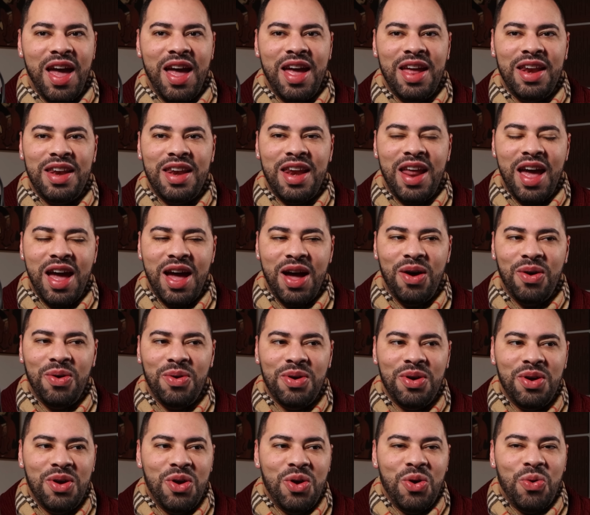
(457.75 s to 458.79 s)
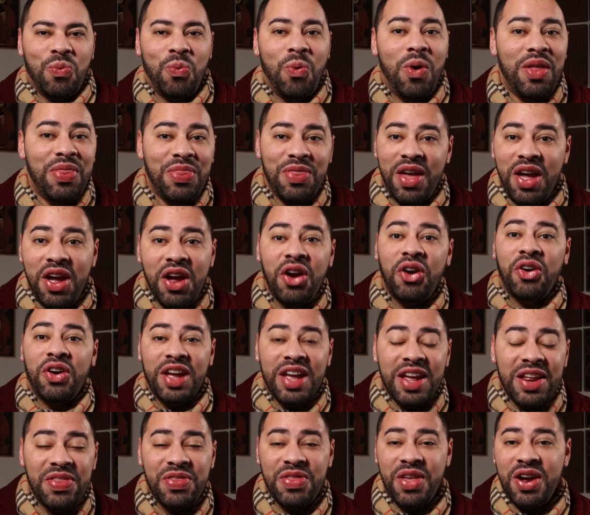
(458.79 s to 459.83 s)
And now when they are
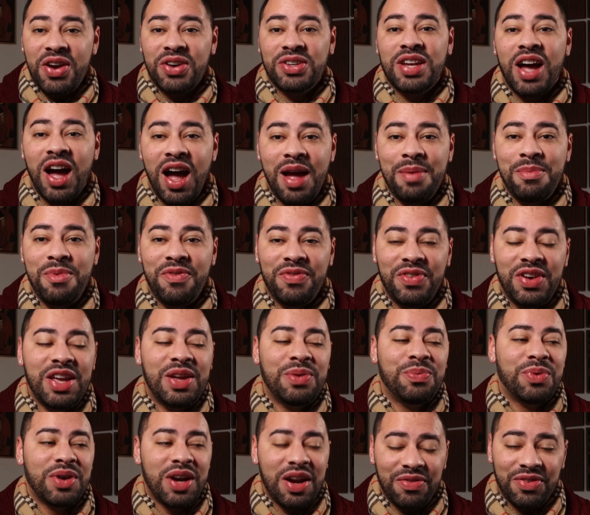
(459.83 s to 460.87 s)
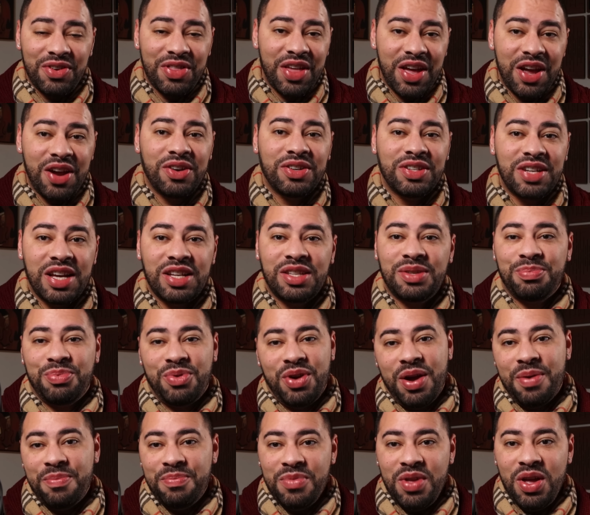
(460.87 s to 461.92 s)
in their time of need, whenever they are
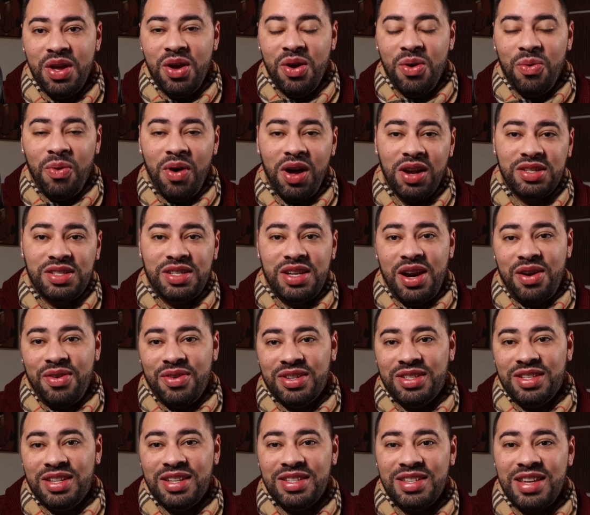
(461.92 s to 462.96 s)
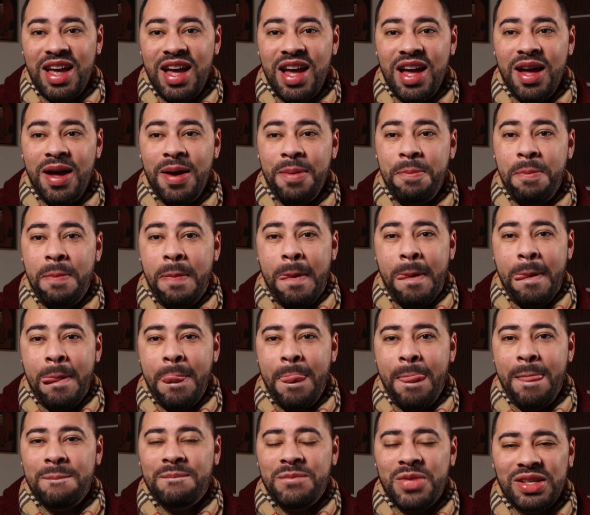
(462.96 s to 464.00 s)
desperate, Watchtower says, ah,
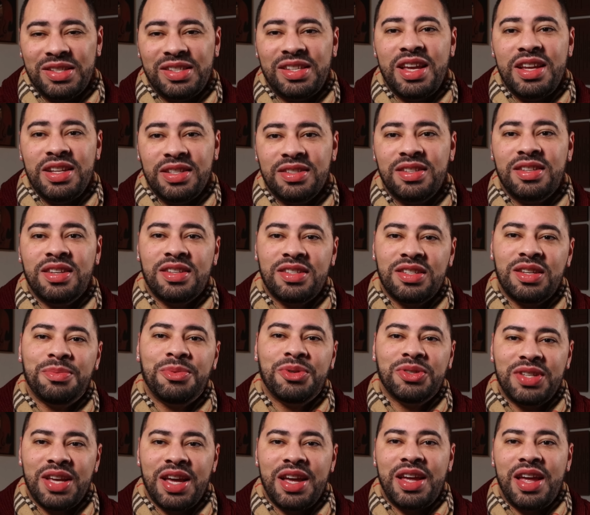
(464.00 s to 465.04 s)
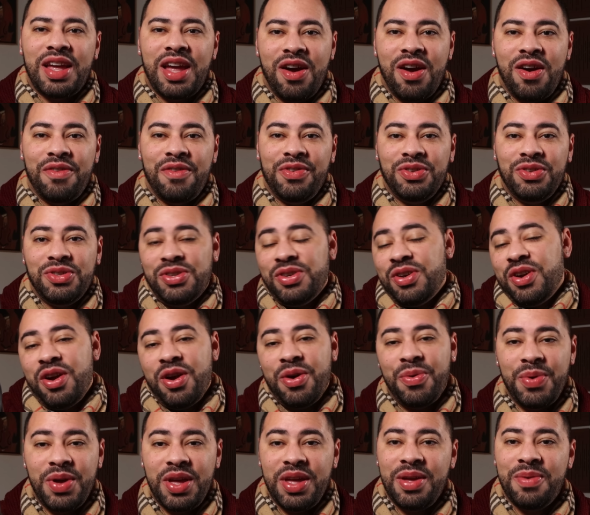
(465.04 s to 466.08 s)
Satan's system will take care of you.
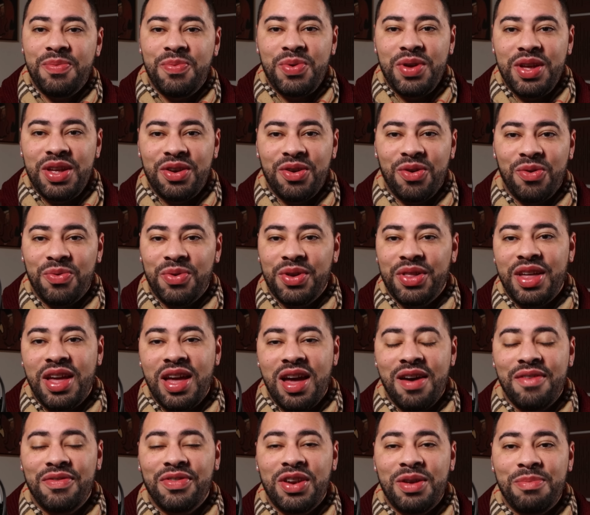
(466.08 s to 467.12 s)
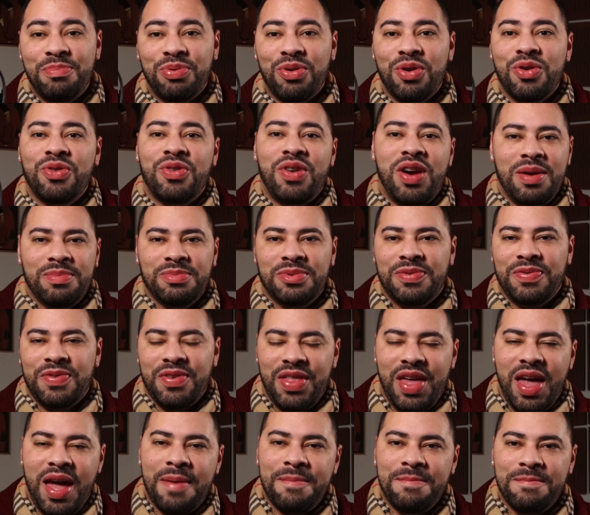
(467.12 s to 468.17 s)
Sorry, we, we don't really have any programs for
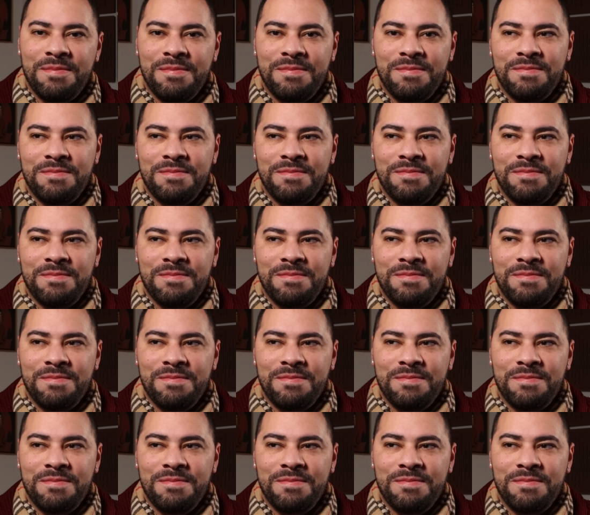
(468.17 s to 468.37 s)
that.